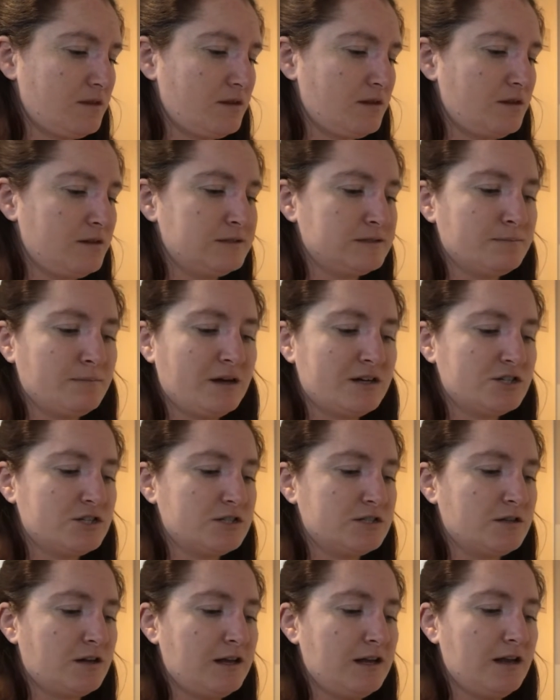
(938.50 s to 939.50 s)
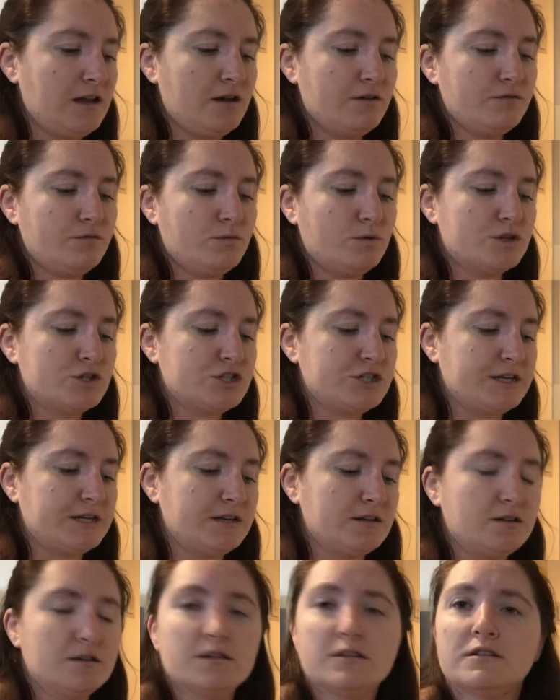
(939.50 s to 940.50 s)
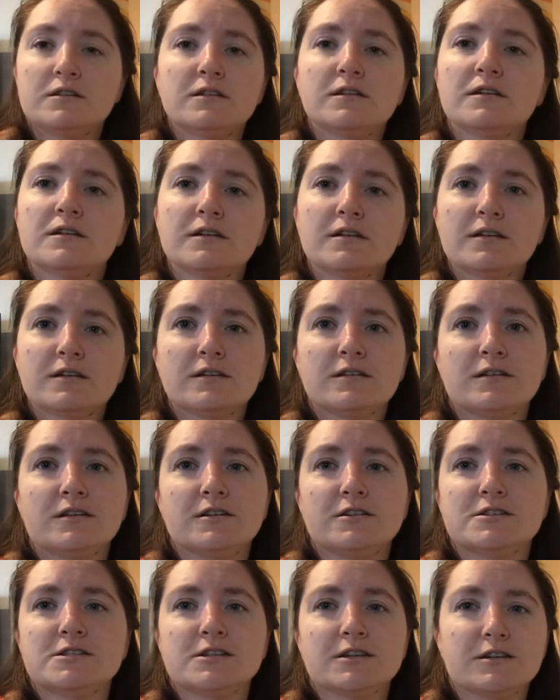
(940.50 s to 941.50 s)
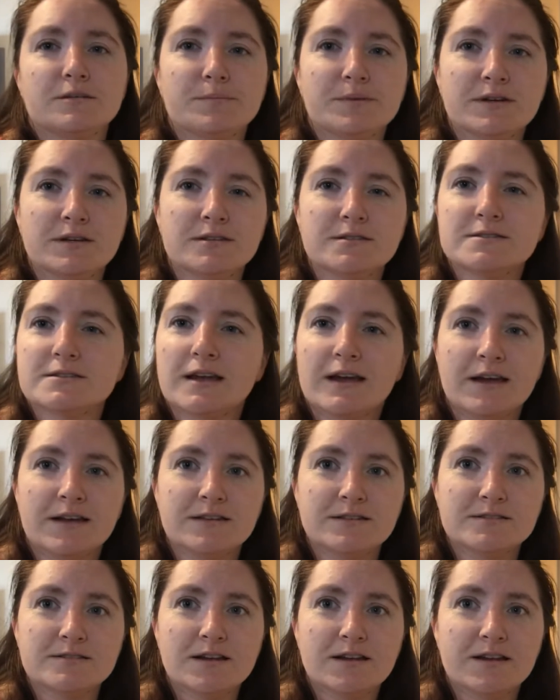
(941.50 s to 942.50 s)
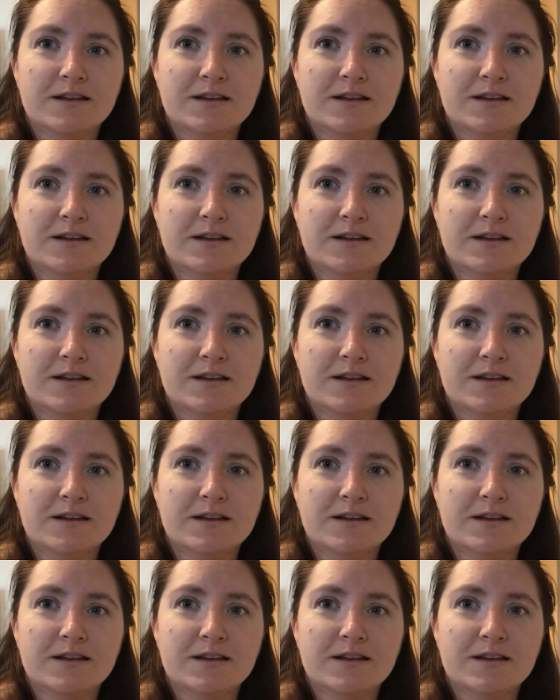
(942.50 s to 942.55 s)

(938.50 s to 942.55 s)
As much as I love watching YouTubers, and